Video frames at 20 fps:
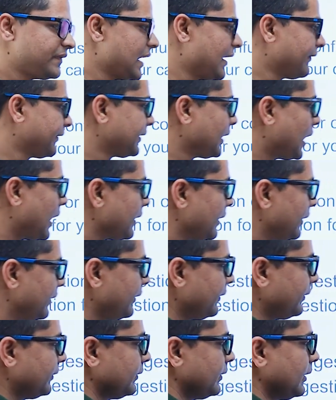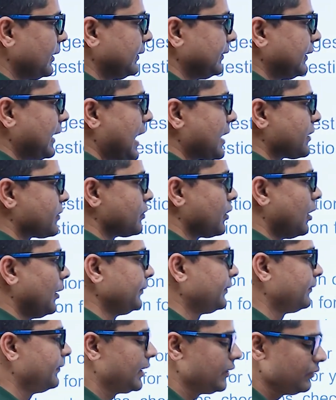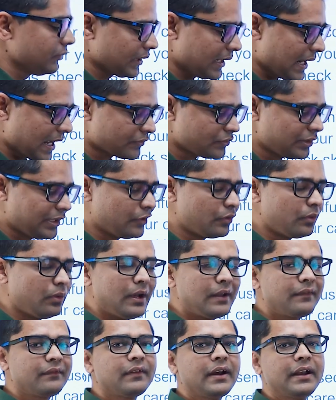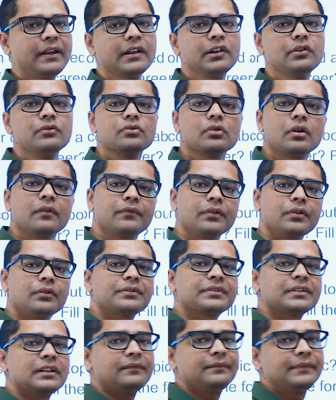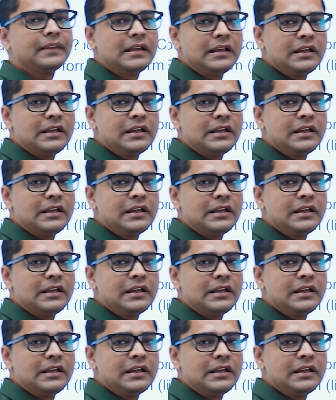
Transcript: we have started this /jobs where you can actually go and find a new job for yourself.